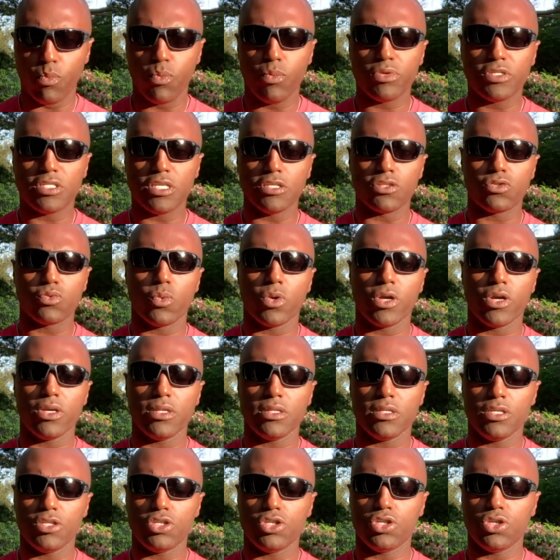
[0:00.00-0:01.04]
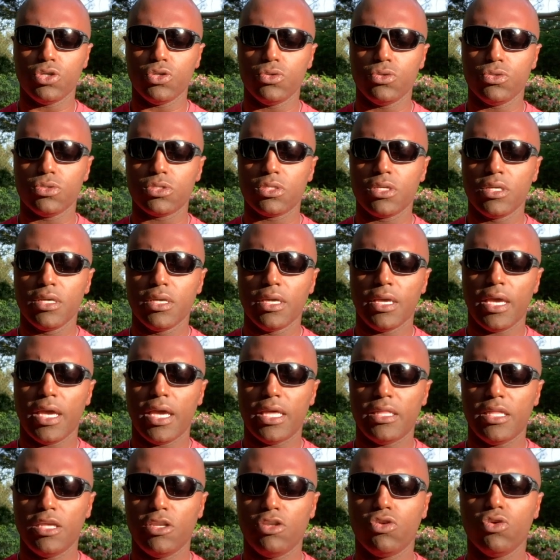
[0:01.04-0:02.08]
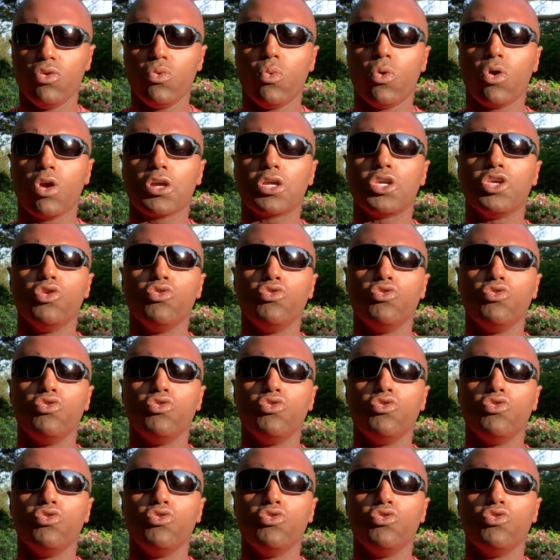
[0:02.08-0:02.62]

since wearing these shoes, and they do work.